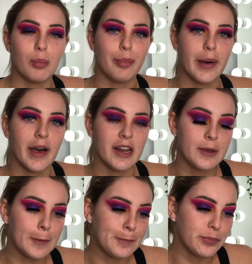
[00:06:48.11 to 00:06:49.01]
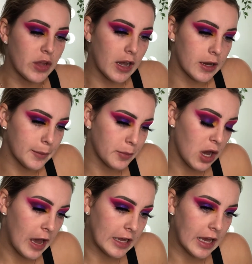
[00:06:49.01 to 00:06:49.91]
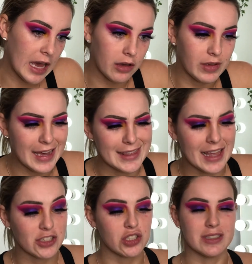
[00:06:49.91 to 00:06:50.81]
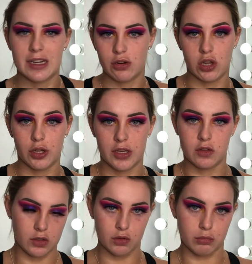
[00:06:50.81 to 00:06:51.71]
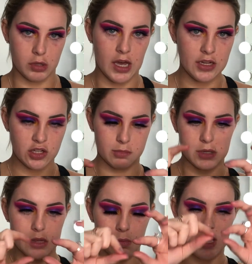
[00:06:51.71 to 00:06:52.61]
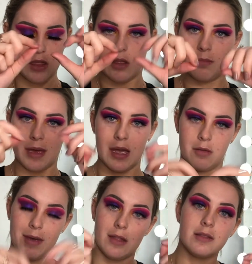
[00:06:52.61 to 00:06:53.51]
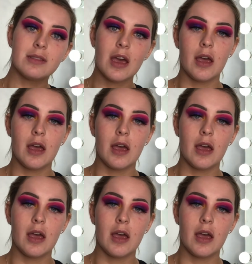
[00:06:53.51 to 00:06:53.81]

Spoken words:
but I have had lashes that are a lot easier to apply just by the way that the band bends,